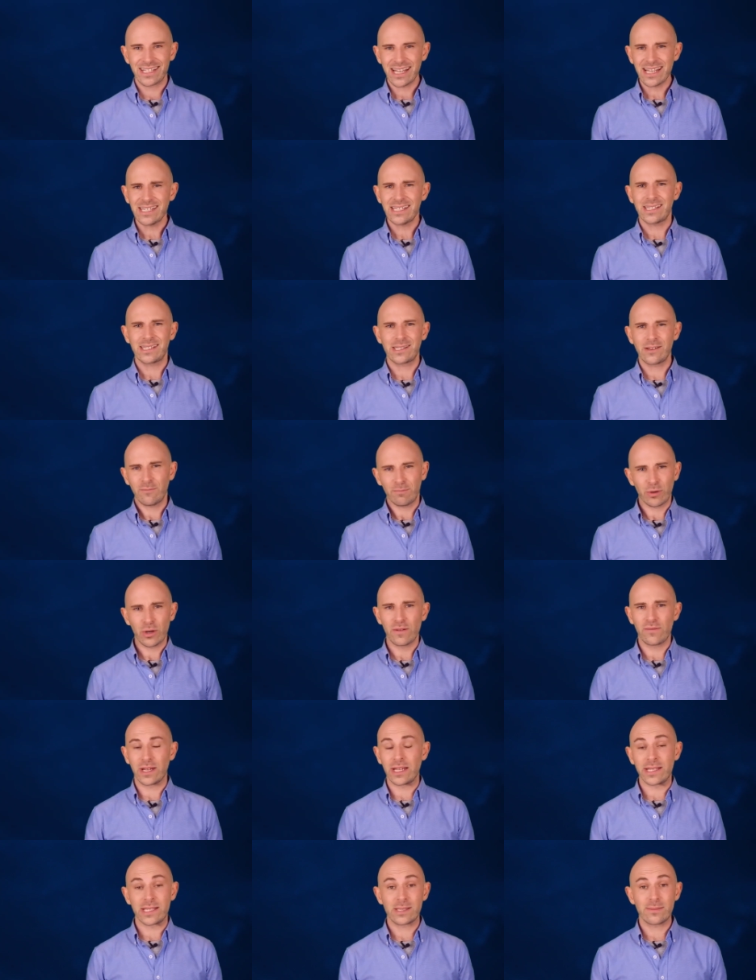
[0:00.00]
Tests have
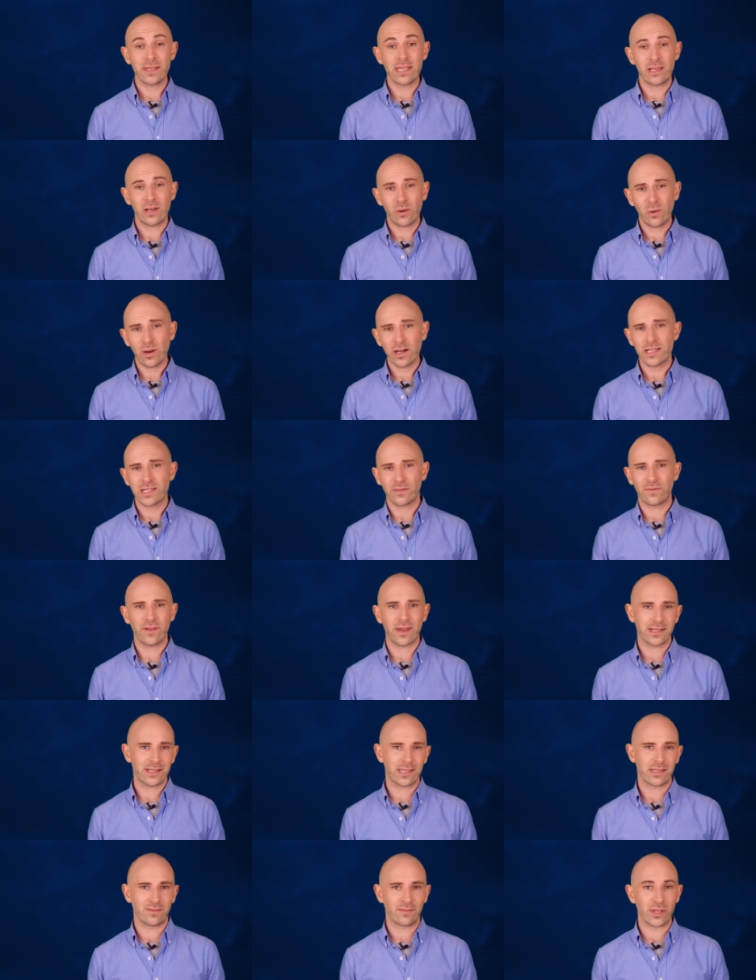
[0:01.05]
proven it to be quite
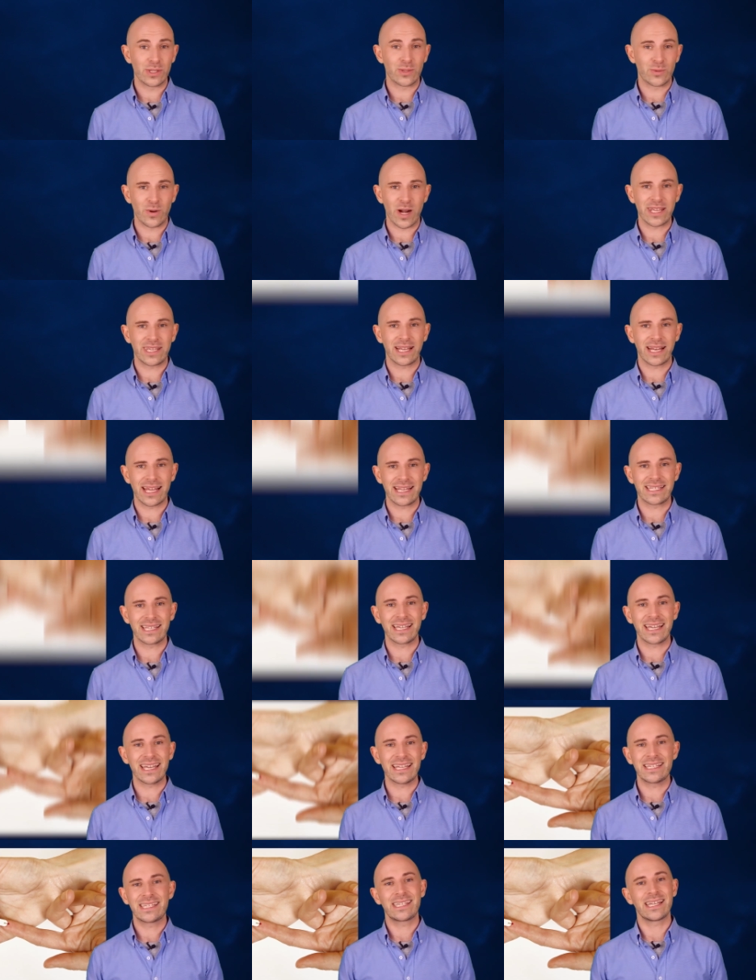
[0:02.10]
effective at
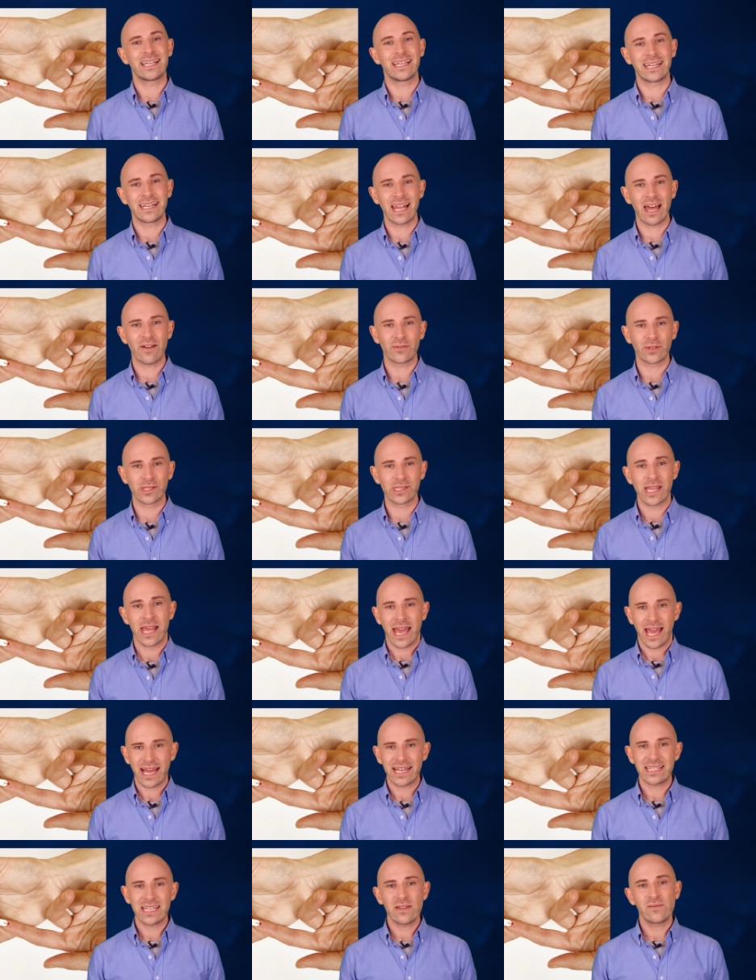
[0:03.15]
regulating insulin levels
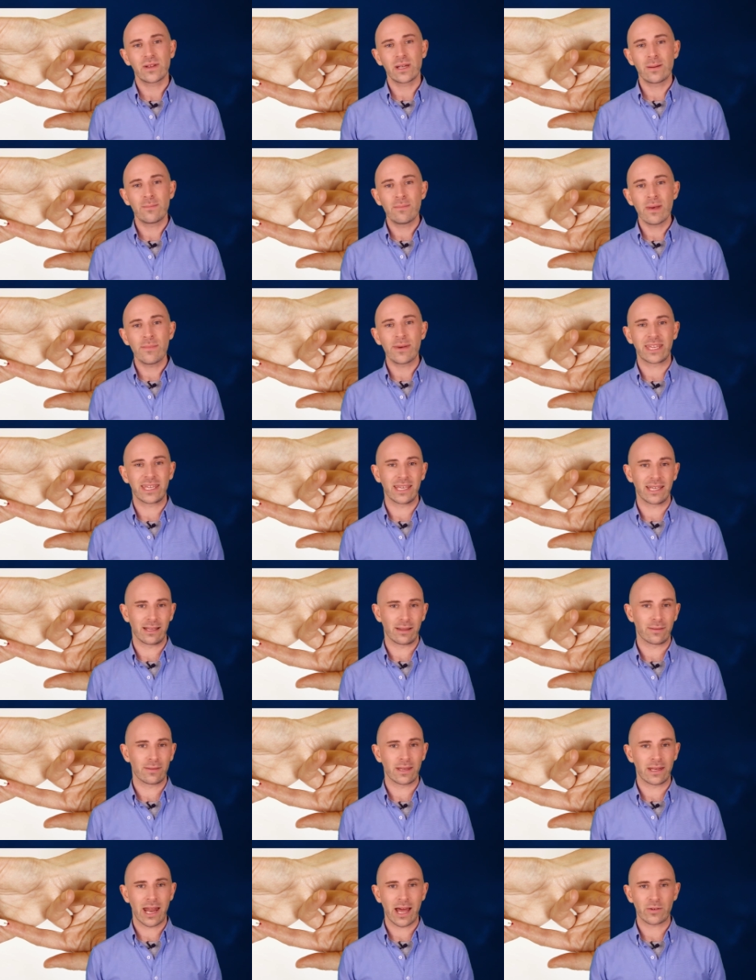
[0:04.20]
and even
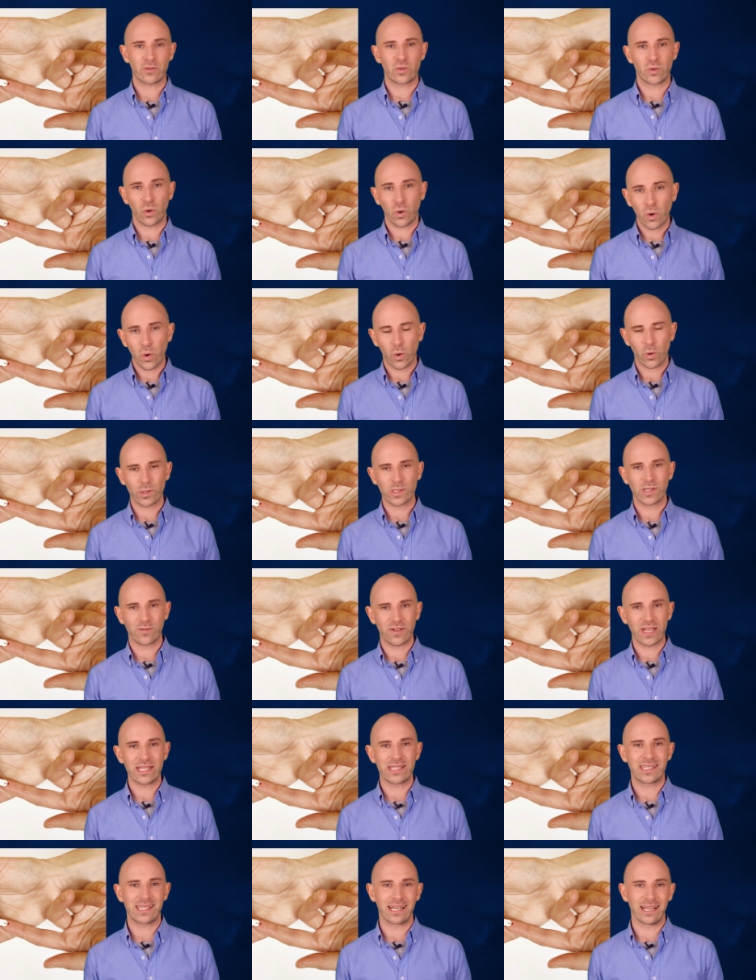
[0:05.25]
mimicking the natural course of
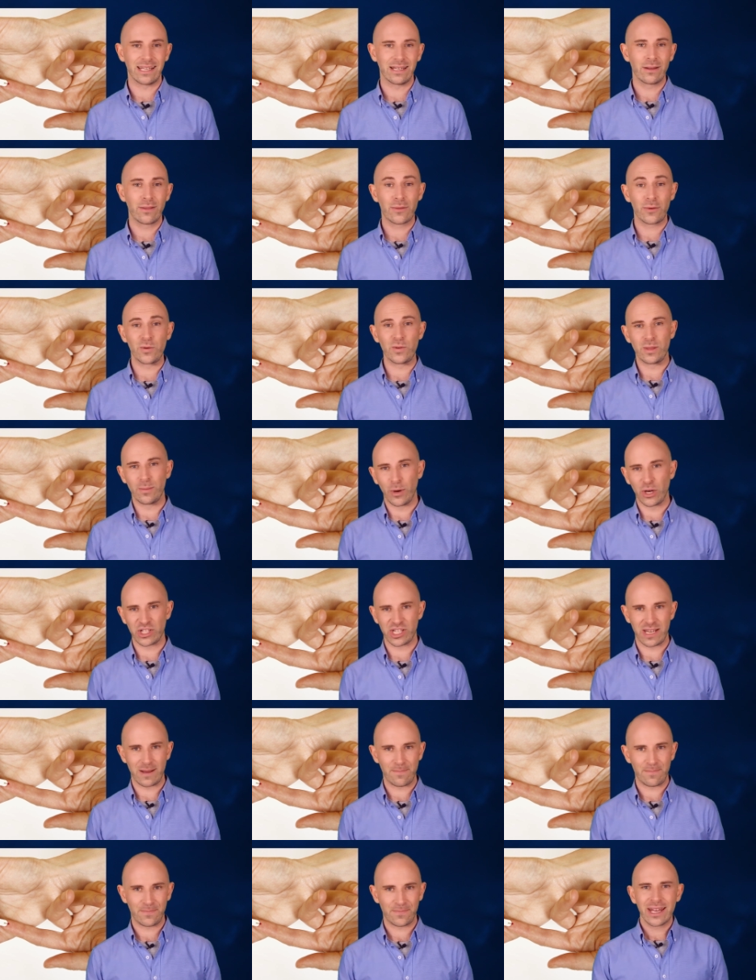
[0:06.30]
insulin through the
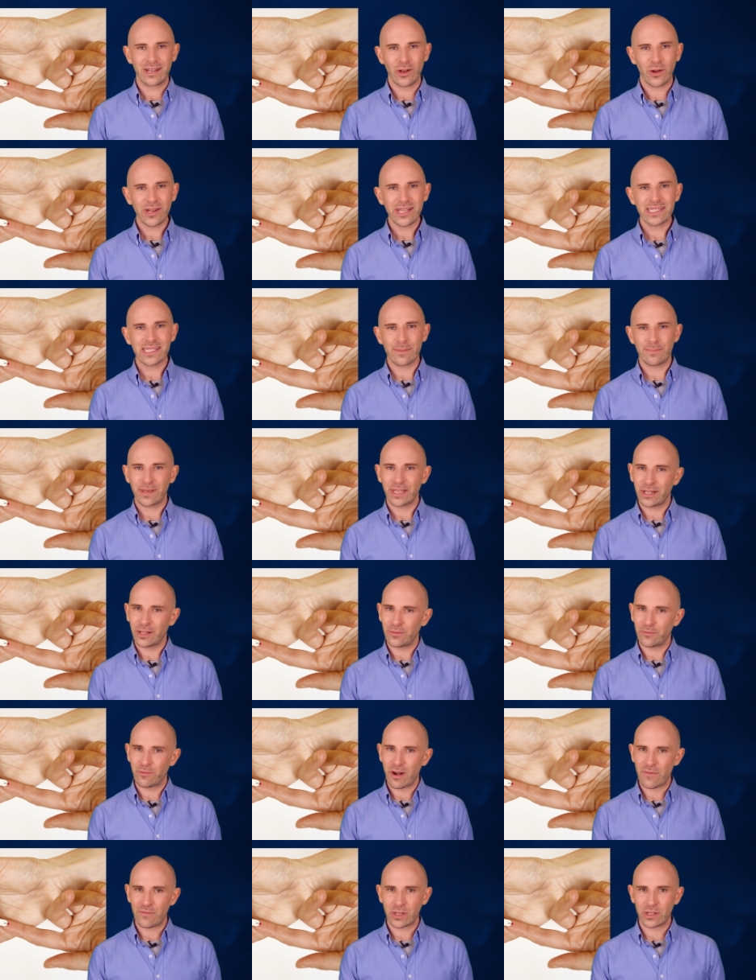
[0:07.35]
body. Not is the pill
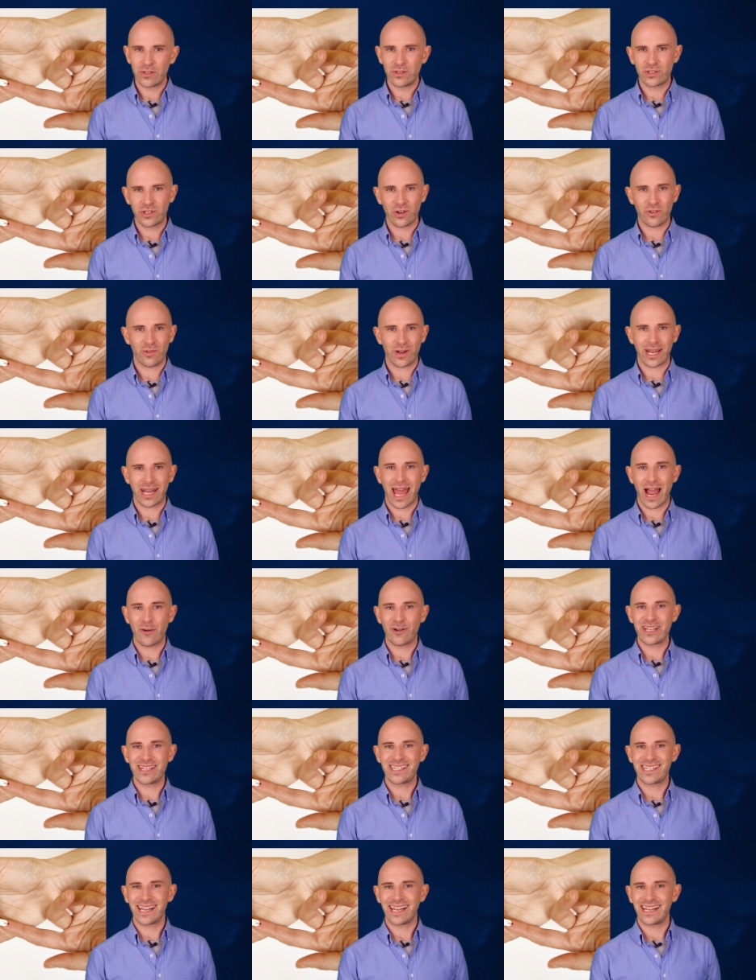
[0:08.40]
revolutionary in how
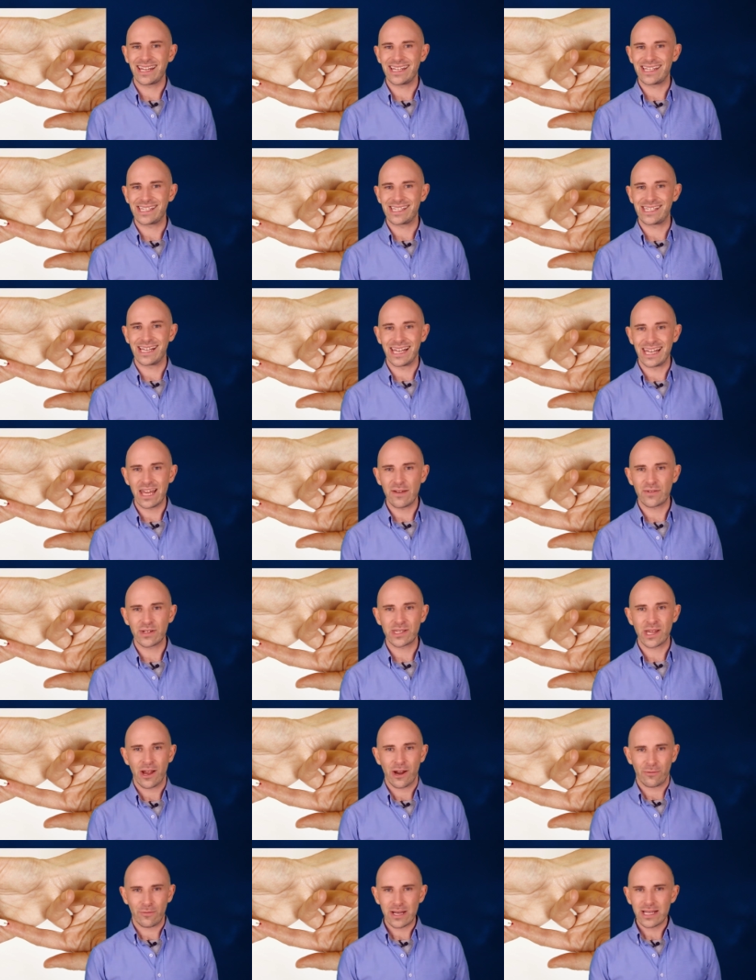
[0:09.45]
insulin is
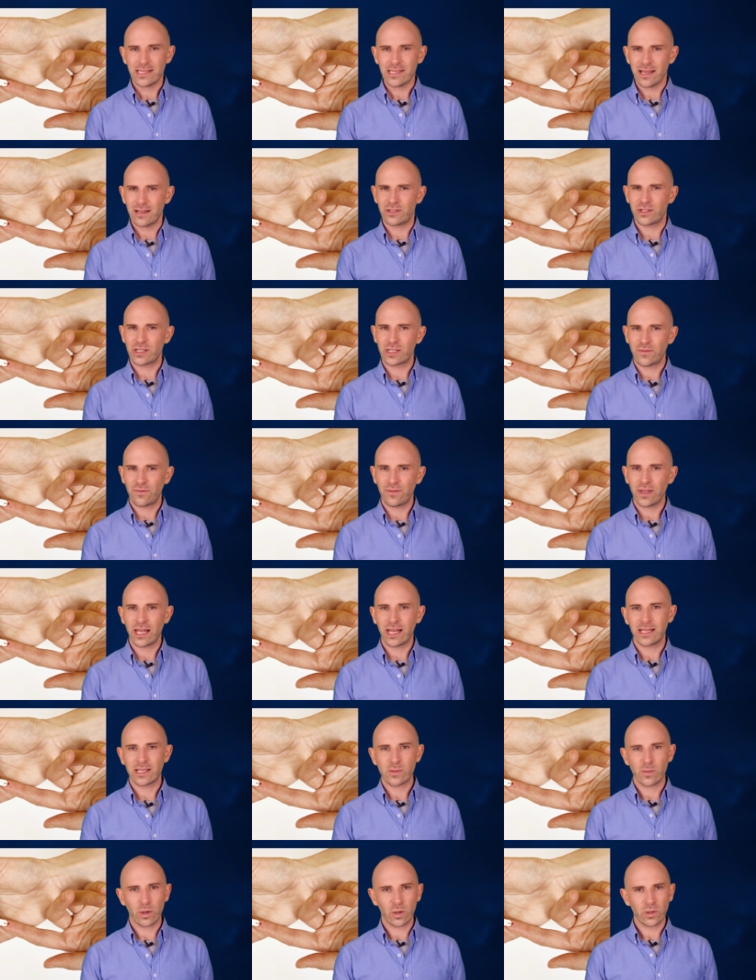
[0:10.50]
delivered, researchers feel
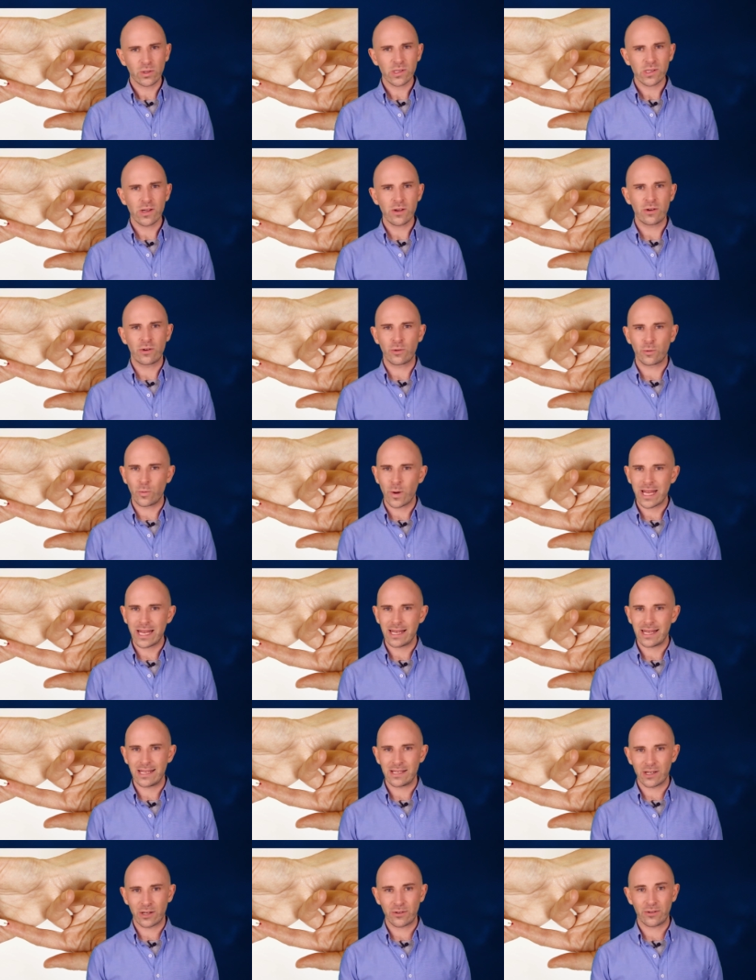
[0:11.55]
it will also
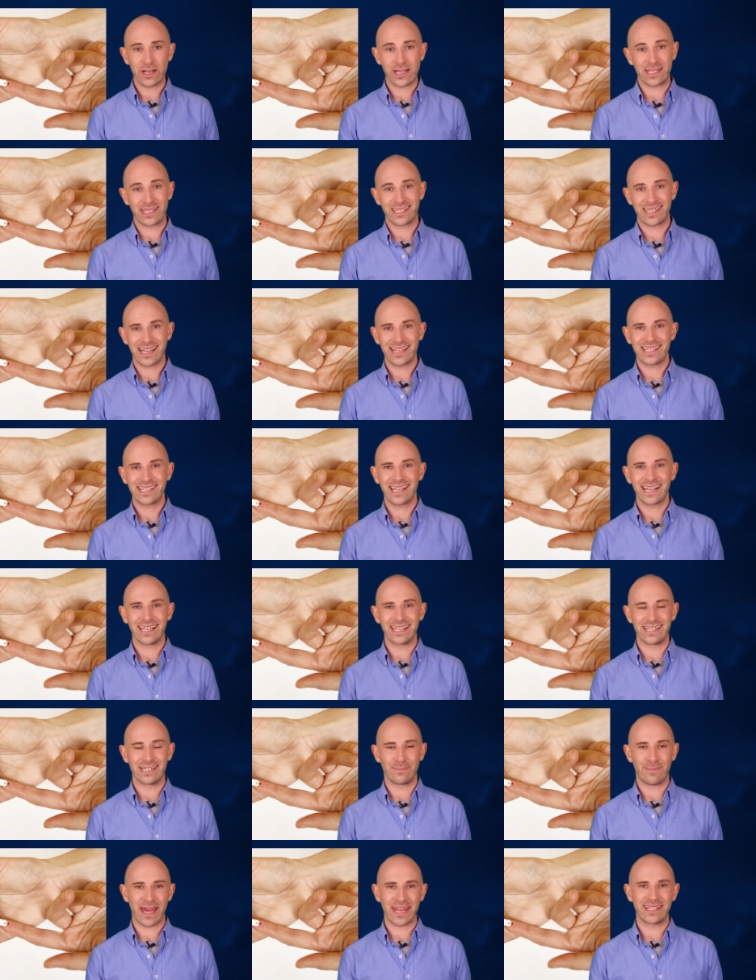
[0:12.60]
greatly decrease
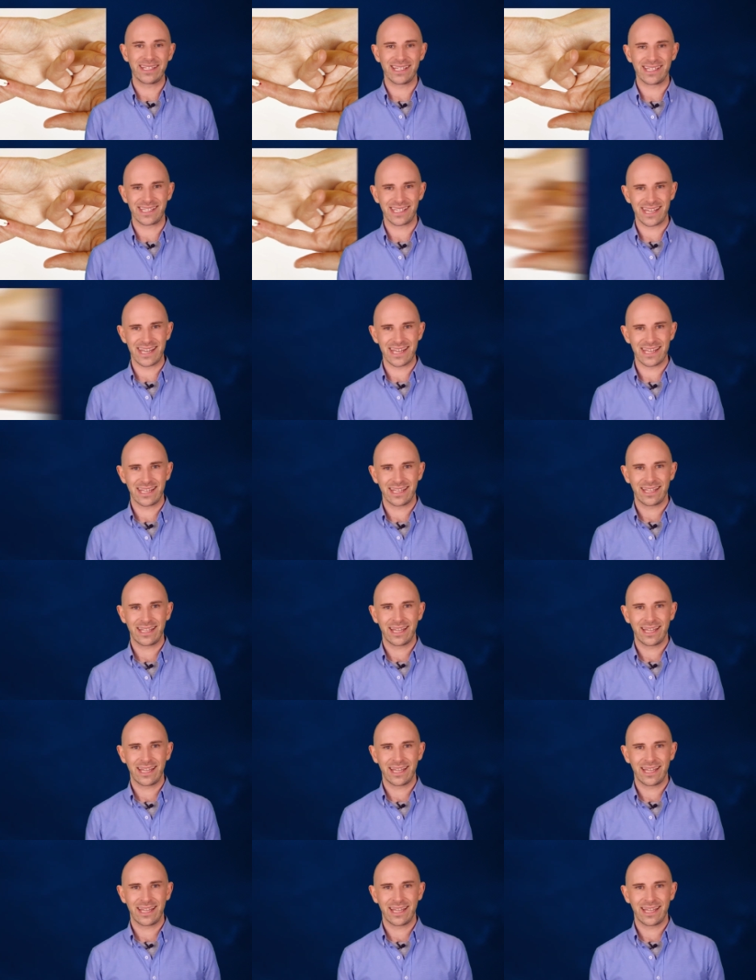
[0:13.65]
insulin dependency.